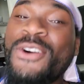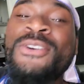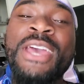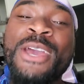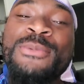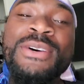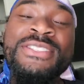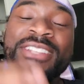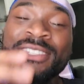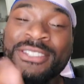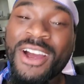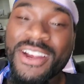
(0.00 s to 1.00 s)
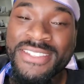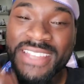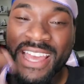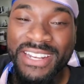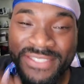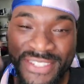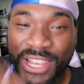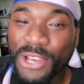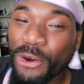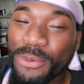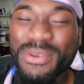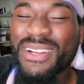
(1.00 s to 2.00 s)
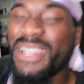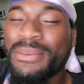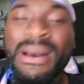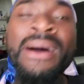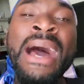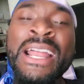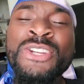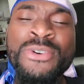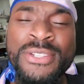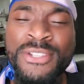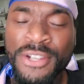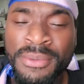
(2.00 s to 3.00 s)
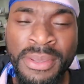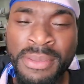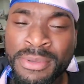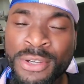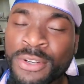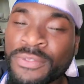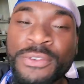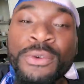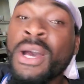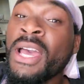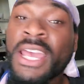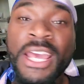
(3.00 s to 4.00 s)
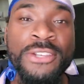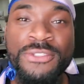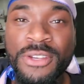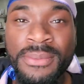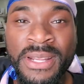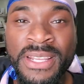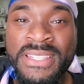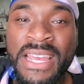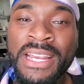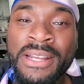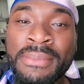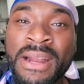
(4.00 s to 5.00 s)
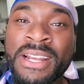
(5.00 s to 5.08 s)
of, okay, what's the dark side of J-Hope really about? I know it's going to be beautiful. Extremely excited